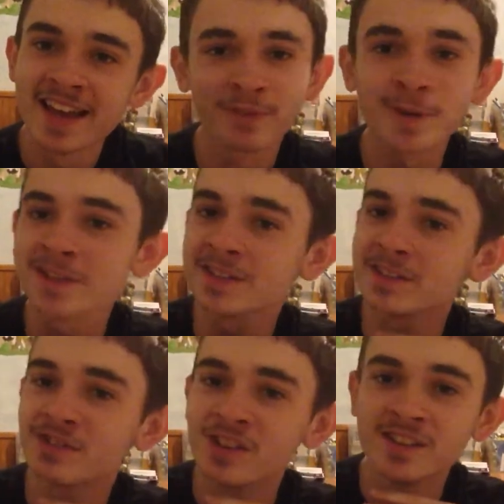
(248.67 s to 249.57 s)
voice
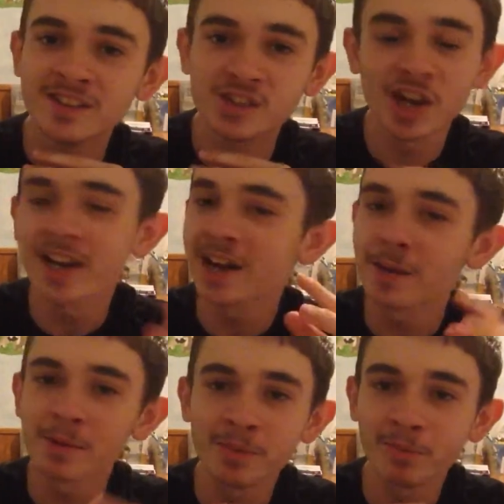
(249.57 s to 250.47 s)
of Shining
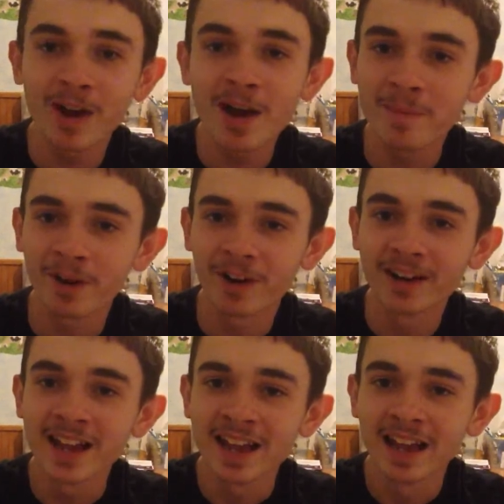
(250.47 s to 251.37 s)
Armor and
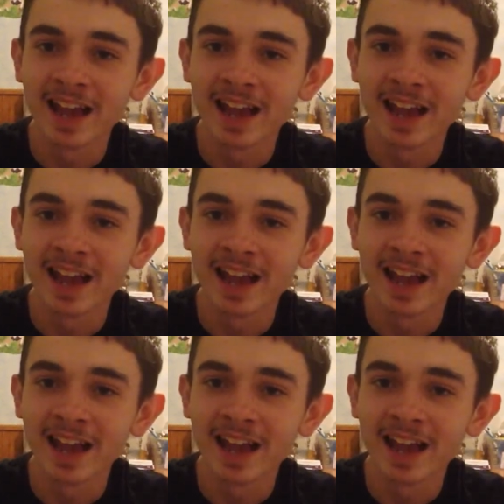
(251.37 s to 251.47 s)
Braeburn,